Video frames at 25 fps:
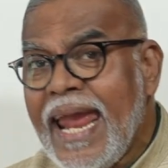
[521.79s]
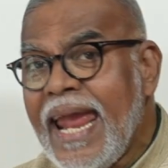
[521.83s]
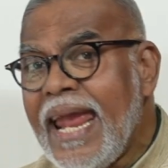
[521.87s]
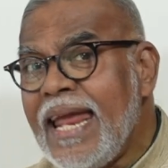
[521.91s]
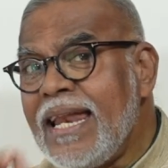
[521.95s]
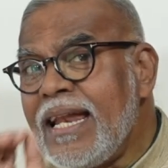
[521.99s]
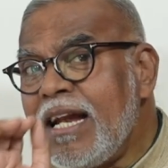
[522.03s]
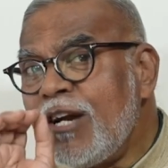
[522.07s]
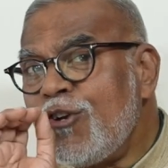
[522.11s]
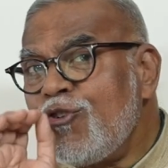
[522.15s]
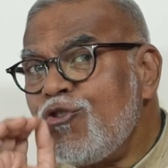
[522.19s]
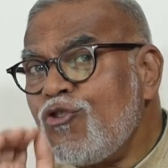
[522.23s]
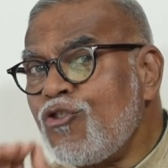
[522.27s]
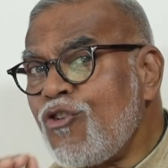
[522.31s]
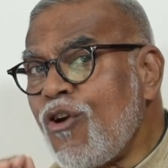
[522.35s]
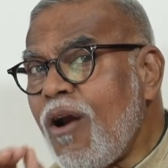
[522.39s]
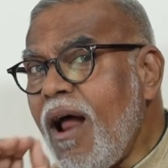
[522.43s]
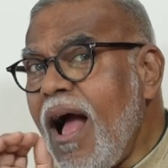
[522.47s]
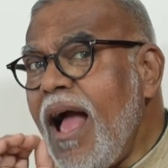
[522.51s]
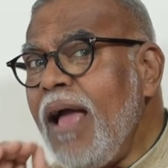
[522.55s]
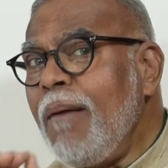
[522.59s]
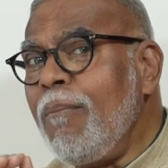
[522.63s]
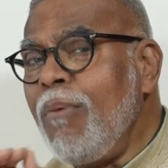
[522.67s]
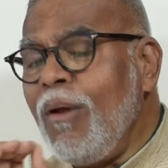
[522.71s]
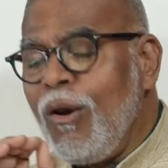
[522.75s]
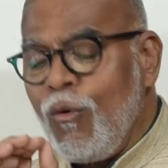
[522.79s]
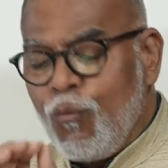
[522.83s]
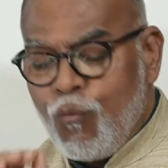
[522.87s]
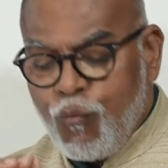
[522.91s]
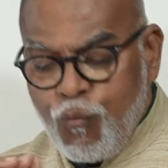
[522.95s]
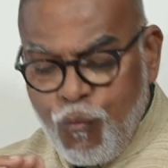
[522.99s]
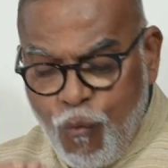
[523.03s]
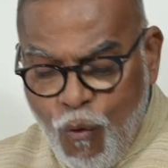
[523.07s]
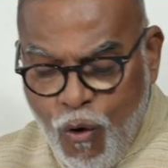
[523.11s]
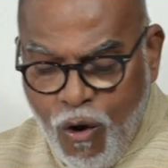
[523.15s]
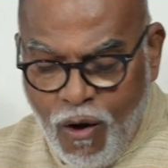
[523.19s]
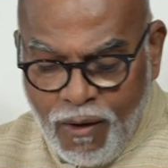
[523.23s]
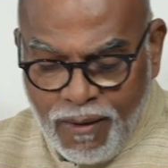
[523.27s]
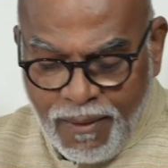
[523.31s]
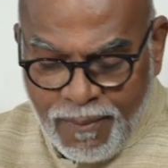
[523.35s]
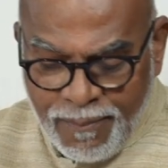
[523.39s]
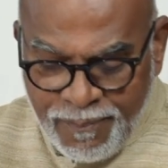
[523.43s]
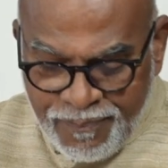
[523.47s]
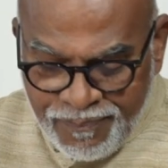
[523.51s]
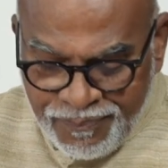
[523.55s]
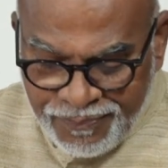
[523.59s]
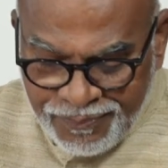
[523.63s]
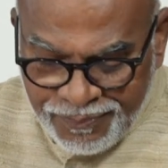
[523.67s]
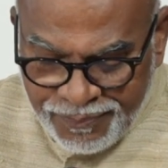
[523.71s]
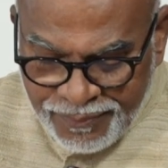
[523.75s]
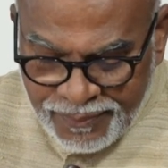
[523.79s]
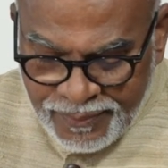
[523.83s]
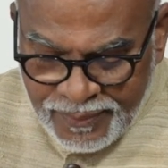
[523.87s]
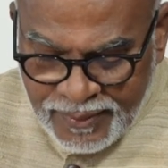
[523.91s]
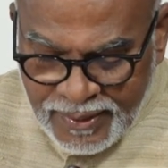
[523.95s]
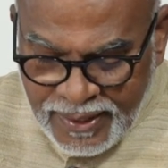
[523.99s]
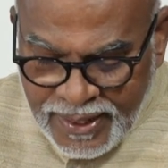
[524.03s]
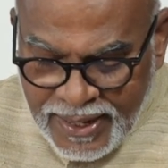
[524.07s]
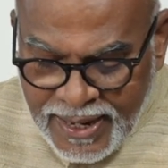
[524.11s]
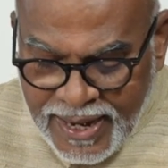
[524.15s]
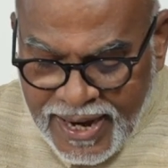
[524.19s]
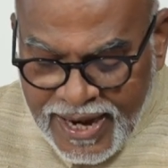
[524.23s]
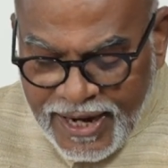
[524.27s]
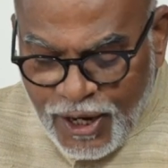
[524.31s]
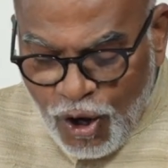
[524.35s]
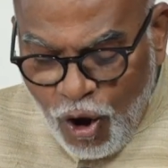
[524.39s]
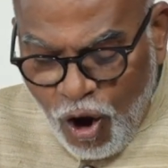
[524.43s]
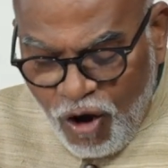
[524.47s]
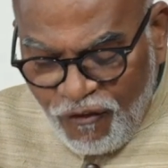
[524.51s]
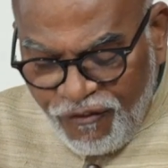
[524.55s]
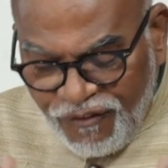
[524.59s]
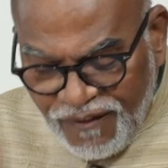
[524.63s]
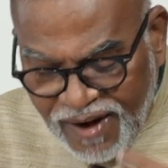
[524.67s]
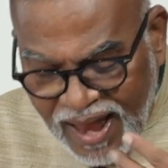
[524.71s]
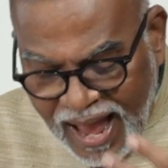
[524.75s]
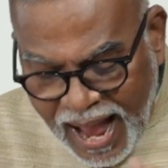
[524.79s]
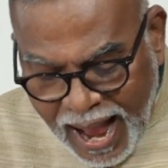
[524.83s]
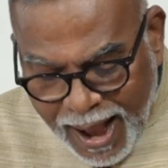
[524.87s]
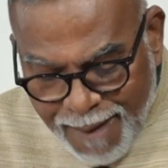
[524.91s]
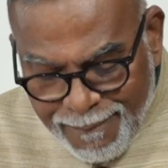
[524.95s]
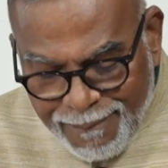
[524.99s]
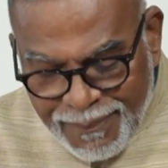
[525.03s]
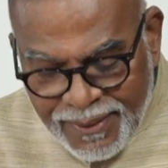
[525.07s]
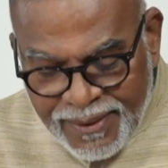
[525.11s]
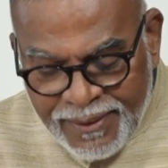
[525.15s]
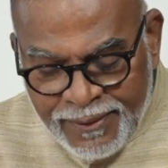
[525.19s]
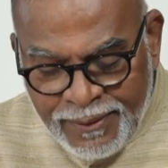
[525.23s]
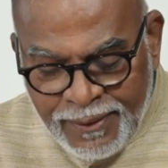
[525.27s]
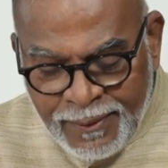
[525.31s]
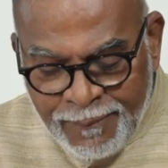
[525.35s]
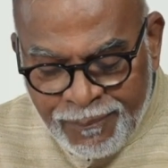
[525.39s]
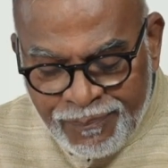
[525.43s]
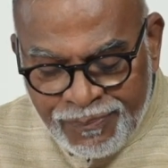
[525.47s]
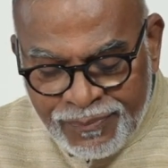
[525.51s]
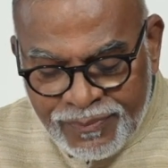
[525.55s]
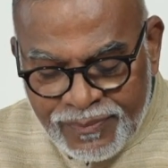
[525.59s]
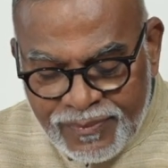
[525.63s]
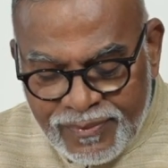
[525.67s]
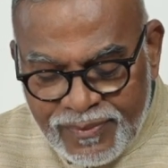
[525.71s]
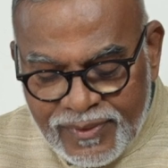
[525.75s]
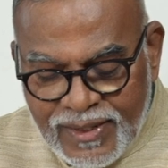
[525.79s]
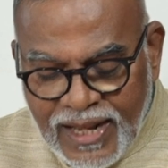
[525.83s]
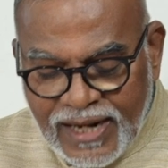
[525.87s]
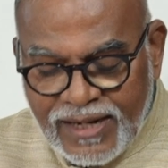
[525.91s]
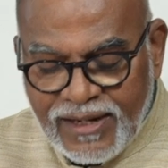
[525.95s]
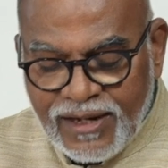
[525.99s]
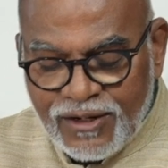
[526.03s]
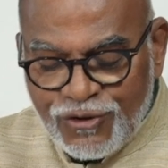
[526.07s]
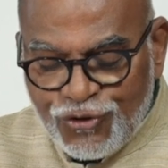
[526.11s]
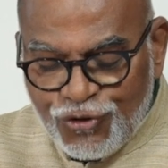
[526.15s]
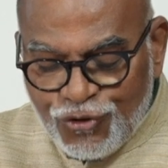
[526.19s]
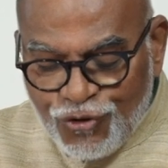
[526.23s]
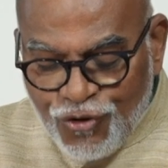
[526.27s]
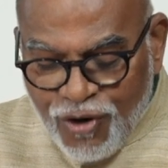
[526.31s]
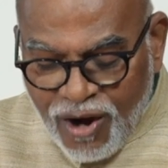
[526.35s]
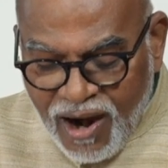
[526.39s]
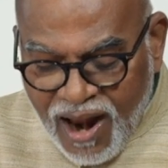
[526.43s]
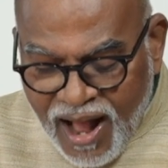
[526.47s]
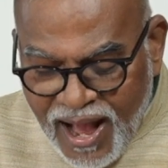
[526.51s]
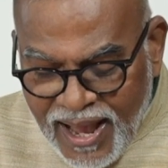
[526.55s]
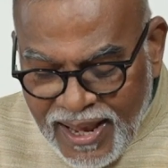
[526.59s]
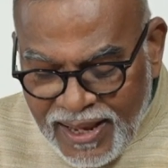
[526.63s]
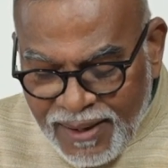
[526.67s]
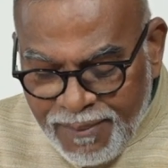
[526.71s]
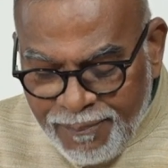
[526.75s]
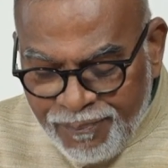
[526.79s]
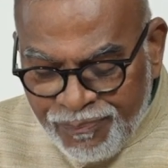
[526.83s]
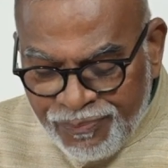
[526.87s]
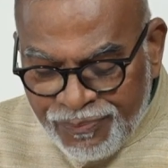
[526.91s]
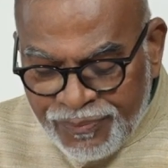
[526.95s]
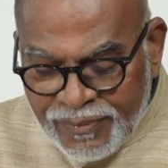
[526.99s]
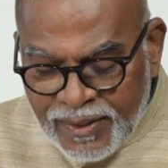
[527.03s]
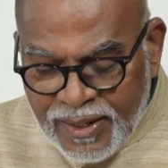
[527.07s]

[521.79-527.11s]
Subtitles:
In a tribal war, it often happened that a tribe,